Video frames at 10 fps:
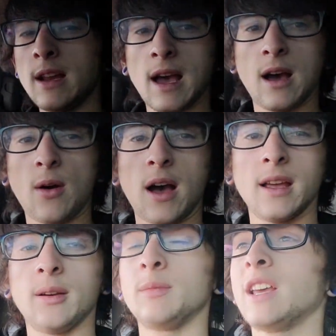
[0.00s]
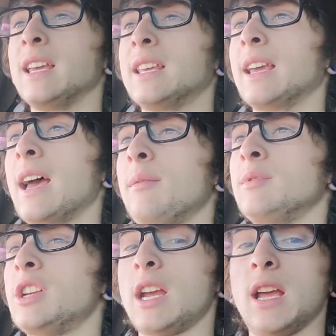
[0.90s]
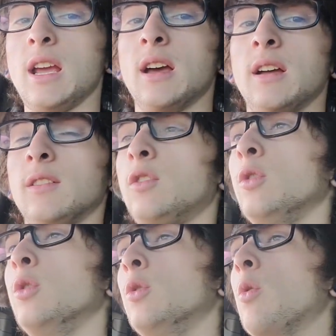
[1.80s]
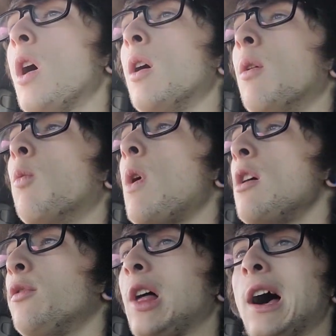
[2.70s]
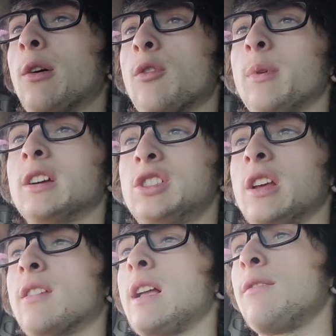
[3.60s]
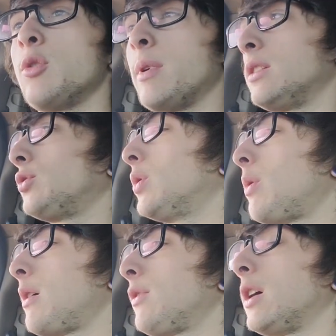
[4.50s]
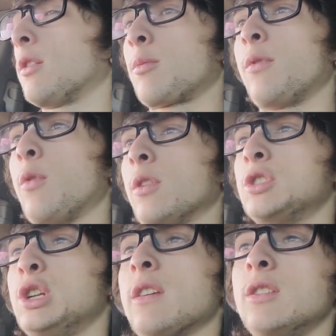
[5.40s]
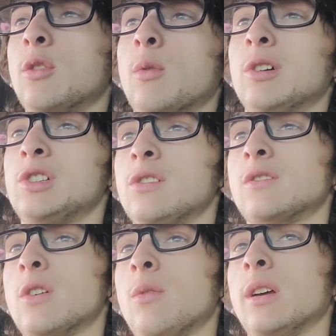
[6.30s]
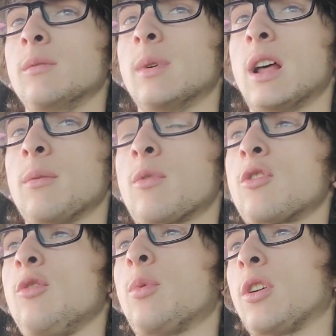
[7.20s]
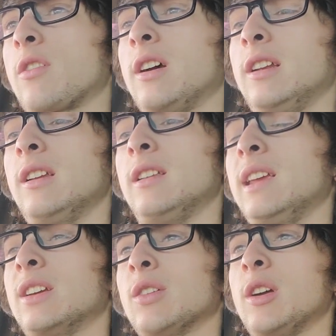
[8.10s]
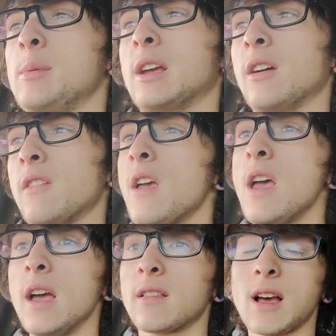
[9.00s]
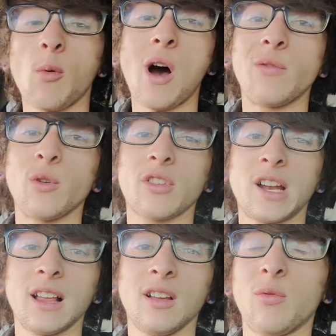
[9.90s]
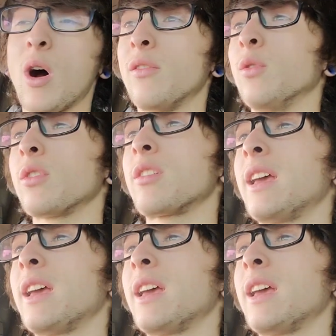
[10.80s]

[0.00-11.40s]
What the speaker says: now, I am taking MJ to Waffle House because she has never been to a Waffle House before, and she doesn't know where she's going, but I'm super excited to take her there because it's got waffles, and I love waffles.